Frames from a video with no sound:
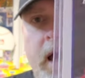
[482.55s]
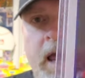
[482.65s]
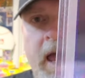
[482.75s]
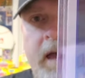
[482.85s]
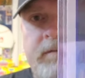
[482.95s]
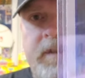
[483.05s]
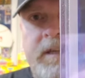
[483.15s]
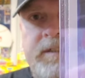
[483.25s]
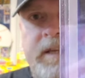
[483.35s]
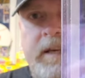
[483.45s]
I have
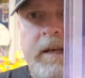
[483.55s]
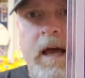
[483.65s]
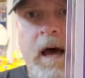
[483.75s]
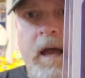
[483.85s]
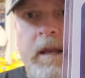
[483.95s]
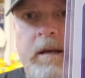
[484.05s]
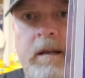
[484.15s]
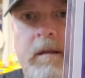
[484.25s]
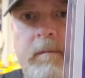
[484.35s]
this in a 9,